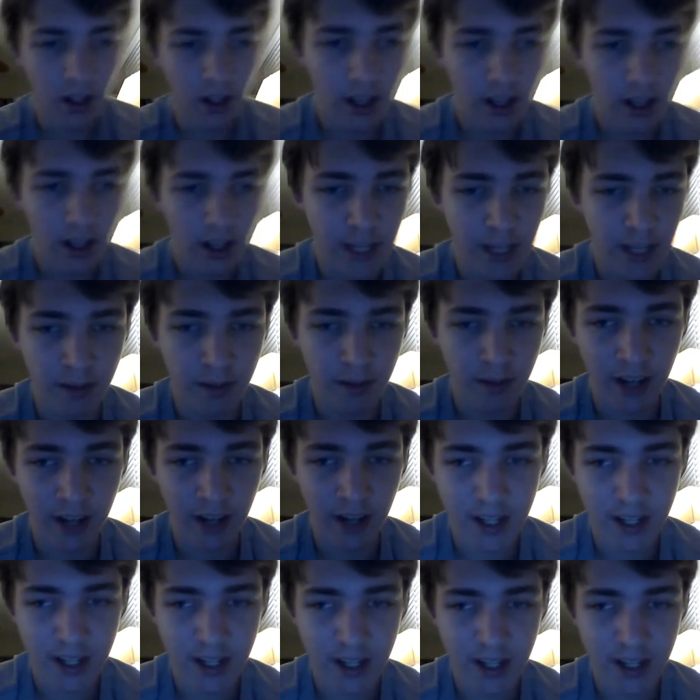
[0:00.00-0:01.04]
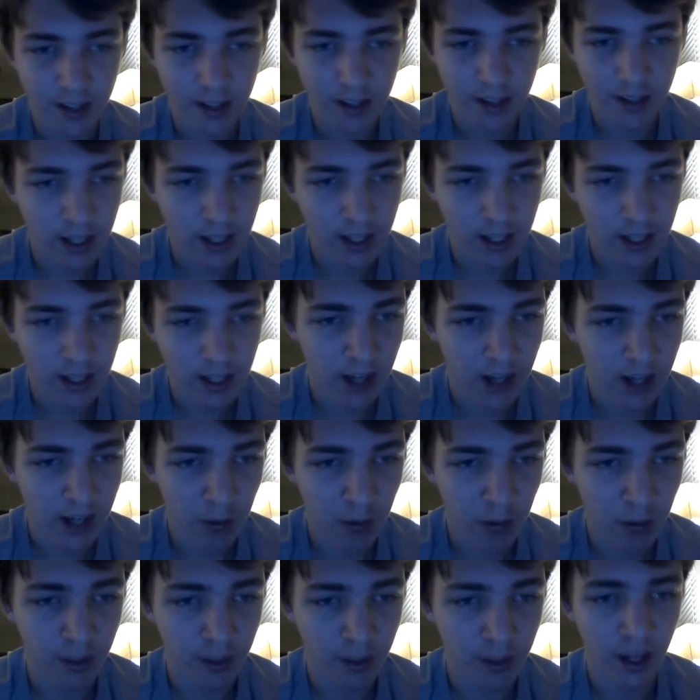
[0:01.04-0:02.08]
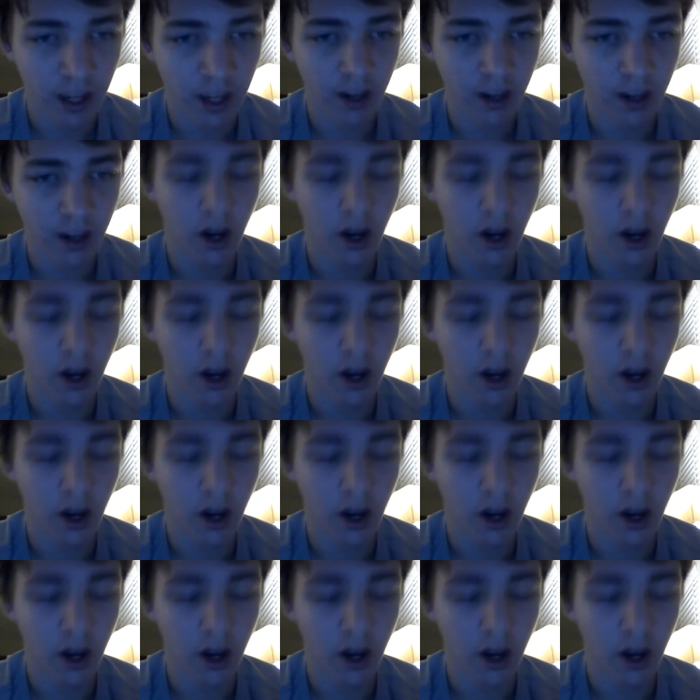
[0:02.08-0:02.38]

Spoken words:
It's been nice. I will think.